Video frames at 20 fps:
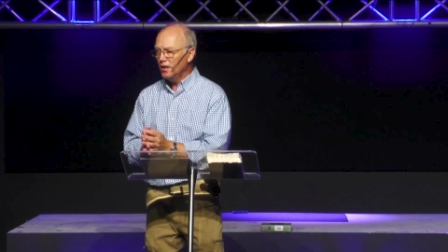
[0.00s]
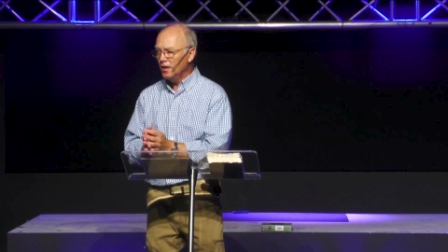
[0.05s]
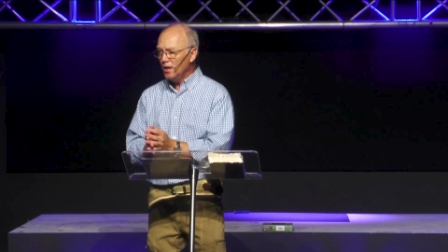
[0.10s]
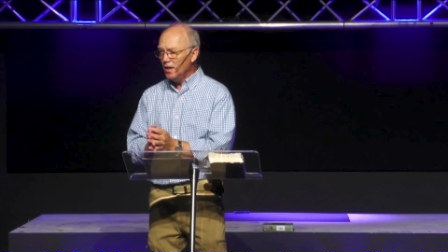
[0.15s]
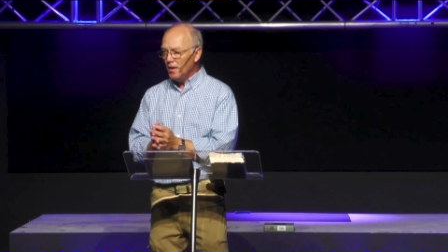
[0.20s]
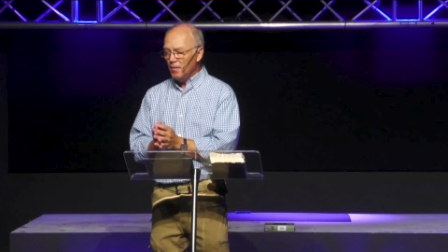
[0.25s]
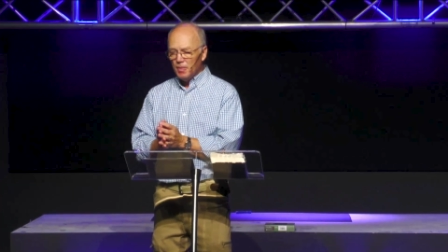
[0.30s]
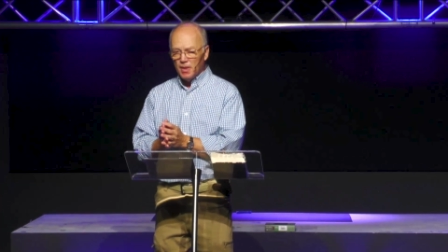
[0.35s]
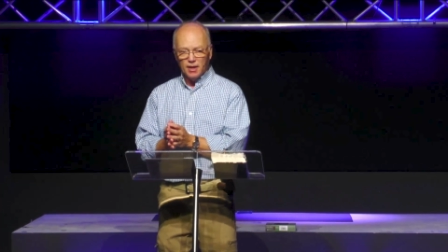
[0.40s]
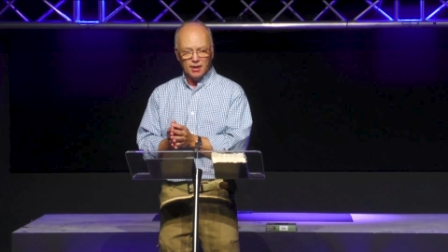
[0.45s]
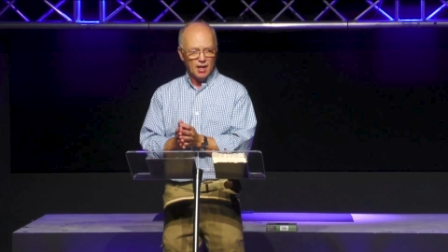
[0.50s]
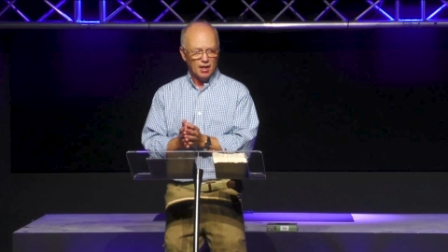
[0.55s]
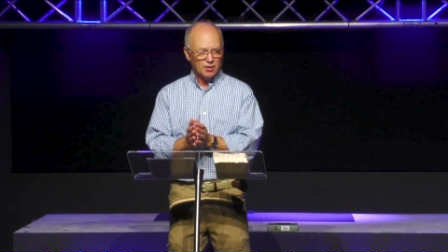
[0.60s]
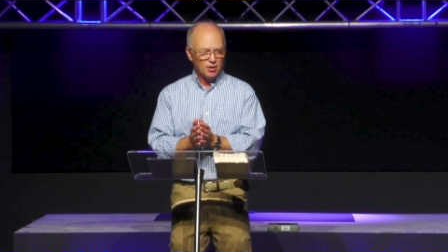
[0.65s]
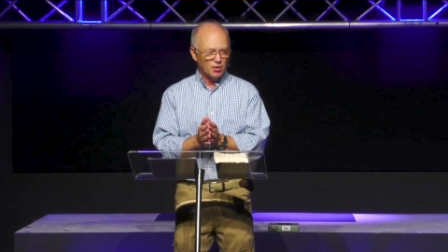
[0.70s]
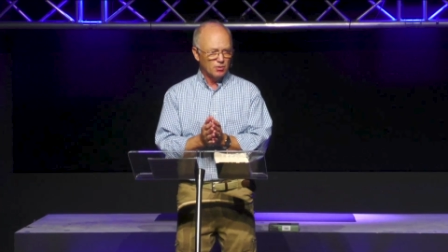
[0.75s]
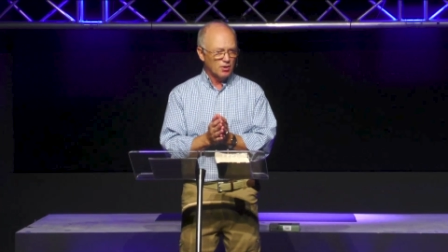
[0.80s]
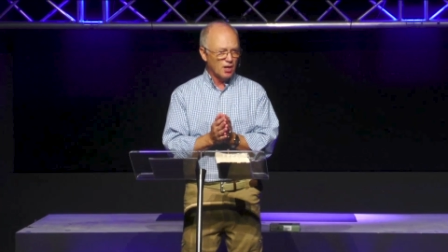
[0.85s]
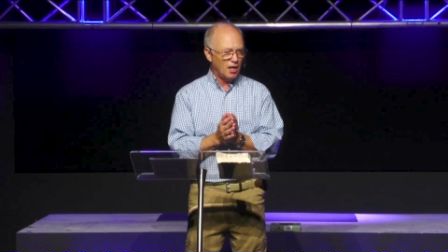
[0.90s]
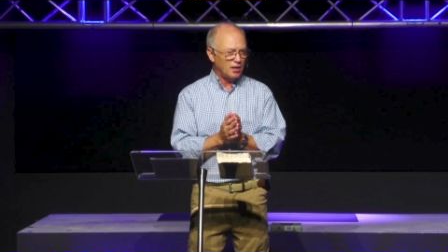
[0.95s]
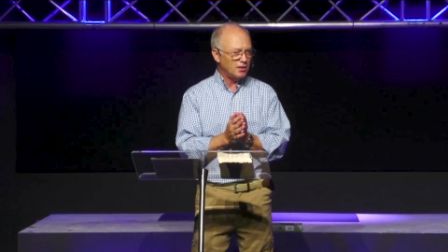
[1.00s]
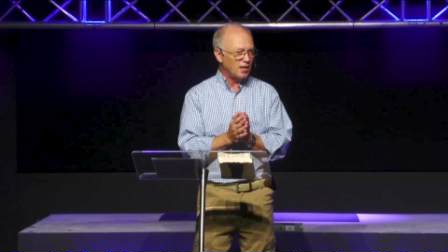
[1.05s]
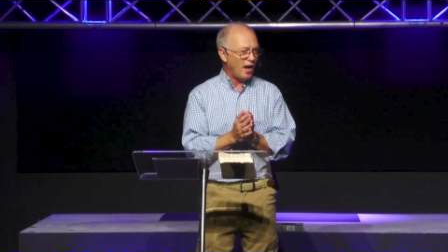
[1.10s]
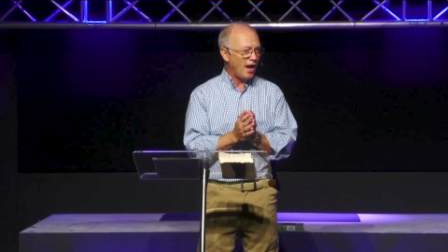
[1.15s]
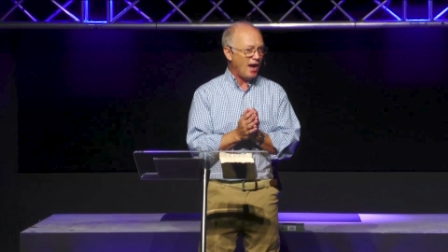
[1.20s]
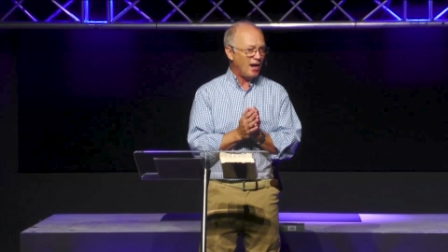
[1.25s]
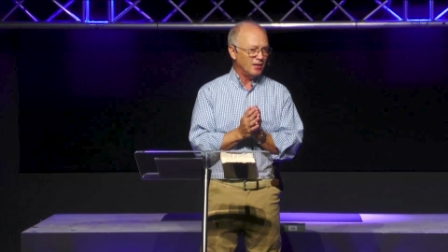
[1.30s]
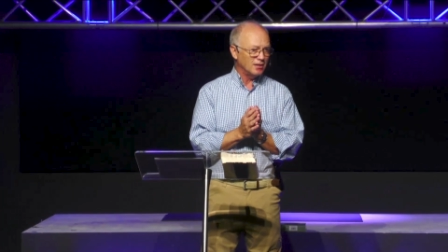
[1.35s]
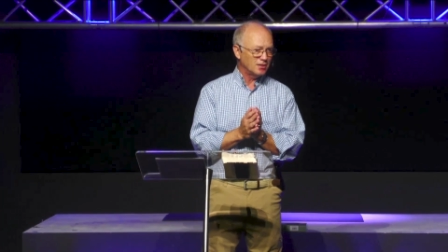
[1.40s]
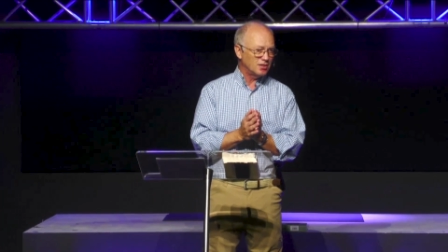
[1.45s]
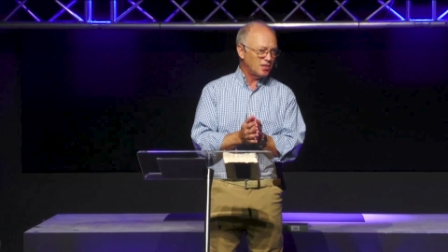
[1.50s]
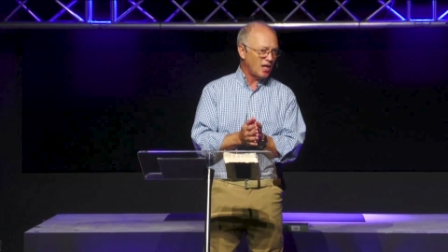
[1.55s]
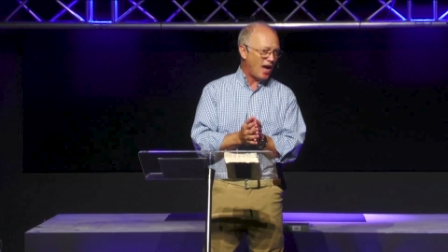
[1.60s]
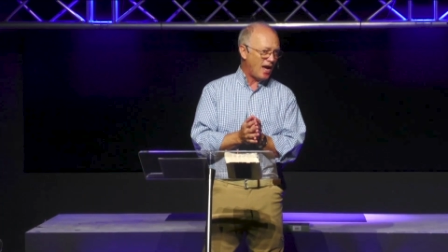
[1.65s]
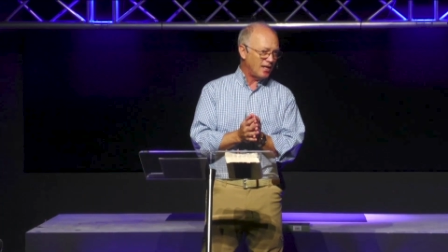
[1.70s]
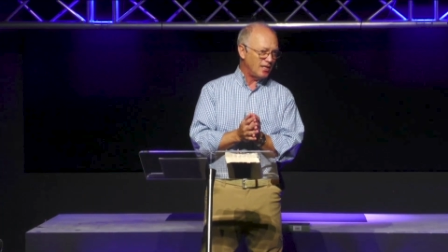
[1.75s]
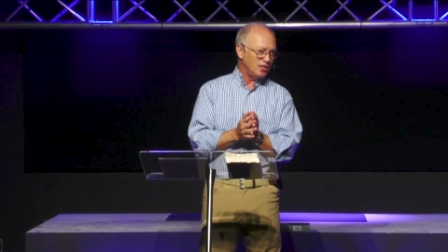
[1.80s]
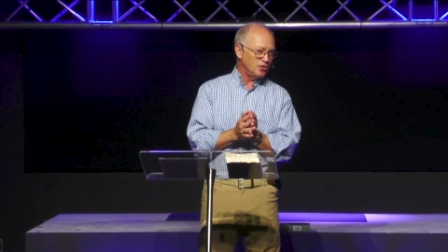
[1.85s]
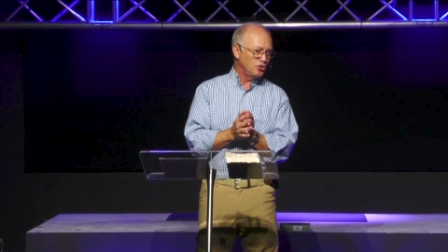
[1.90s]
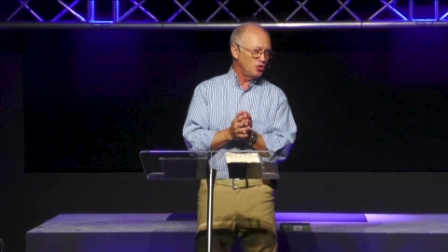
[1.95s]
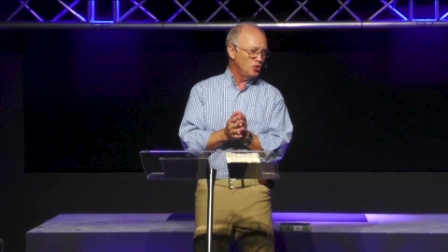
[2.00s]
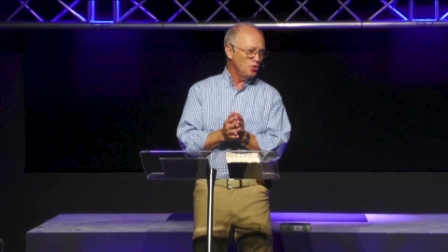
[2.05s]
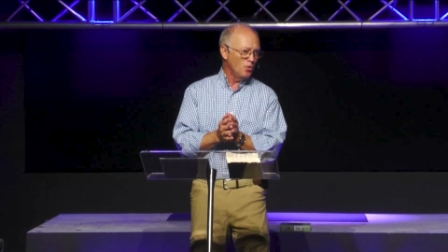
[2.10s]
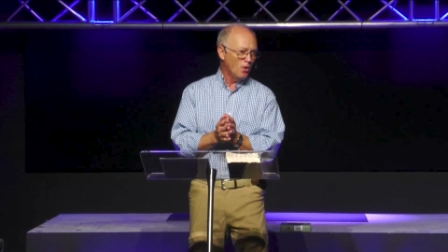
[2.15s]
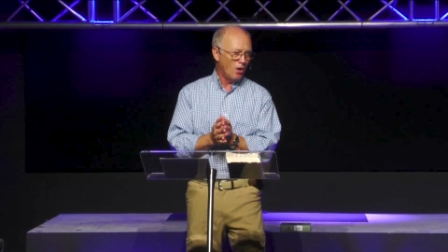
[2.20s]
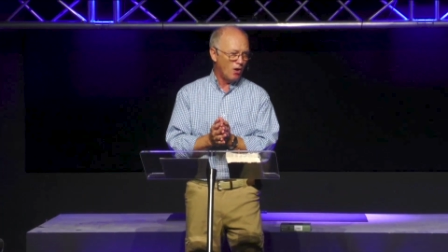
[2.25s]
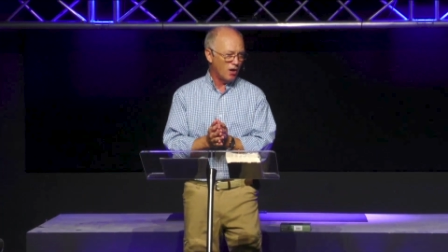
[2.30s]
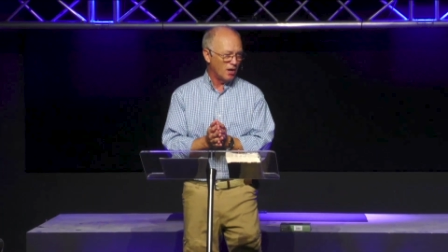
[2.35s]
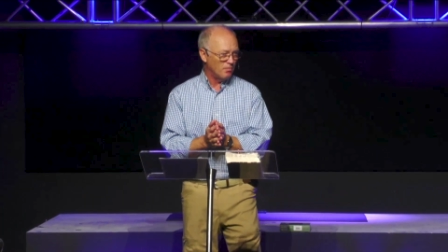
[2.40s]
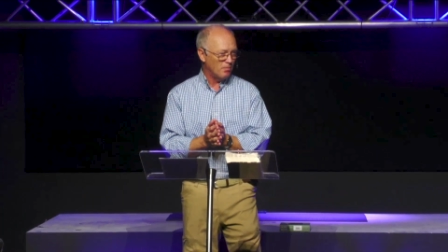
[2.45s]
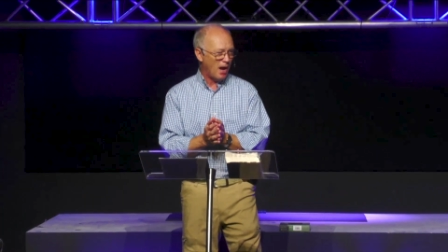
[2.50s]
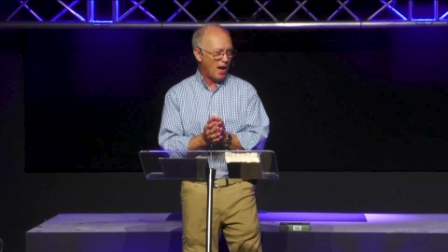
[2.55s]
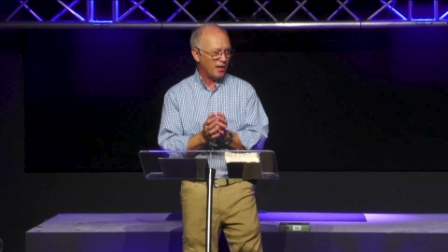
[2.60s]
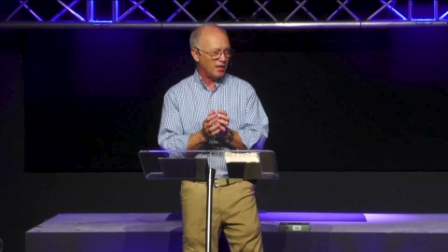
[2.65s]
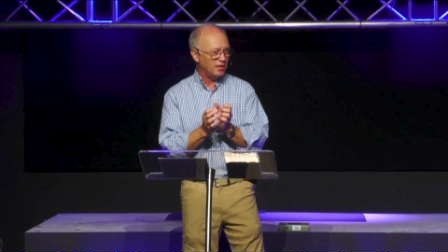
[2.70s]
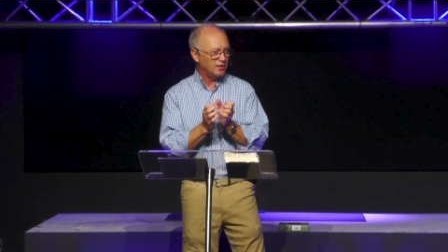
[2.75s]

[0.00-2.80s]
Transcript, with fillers: And I know, God, how excited you are about it.